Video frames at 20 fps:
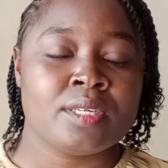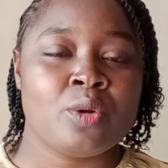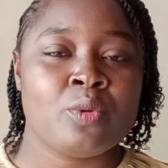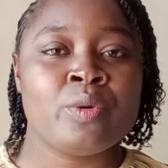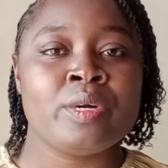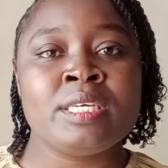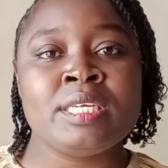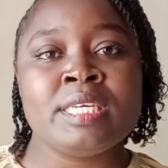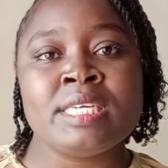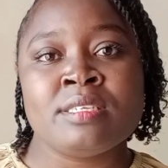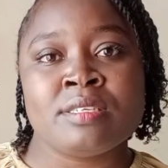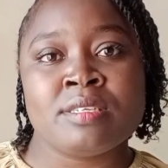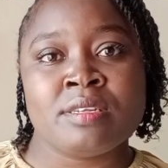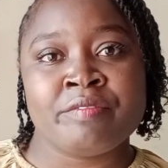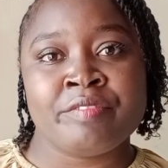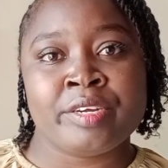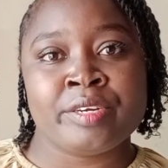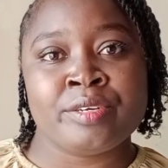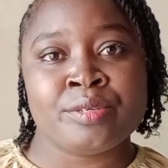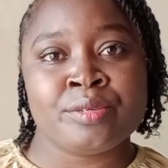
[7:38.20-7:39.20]
What did
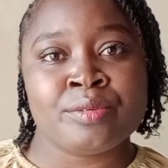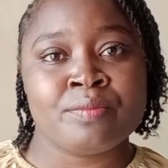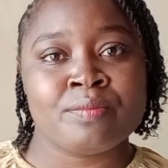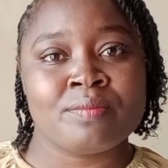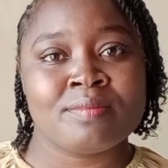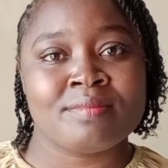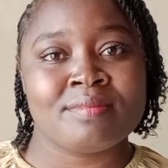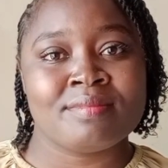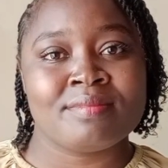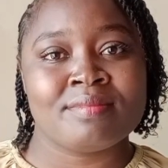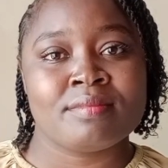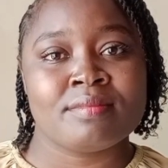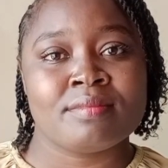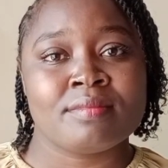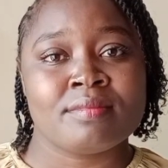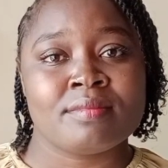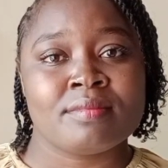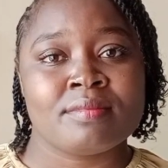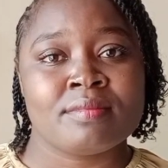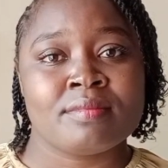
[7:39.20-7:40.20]
Sylvia do?
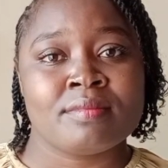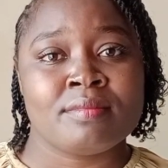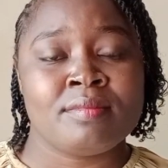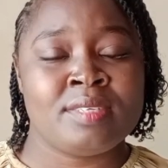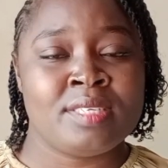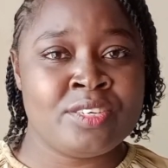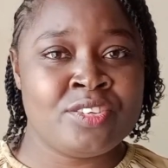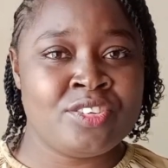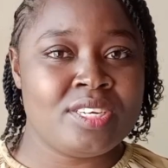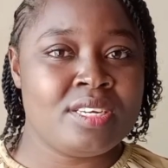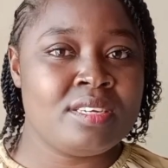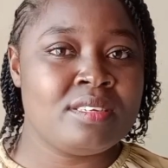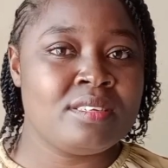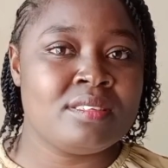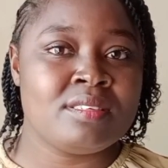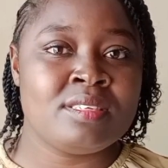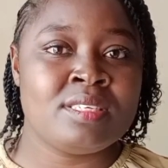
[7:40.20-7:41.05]
Did she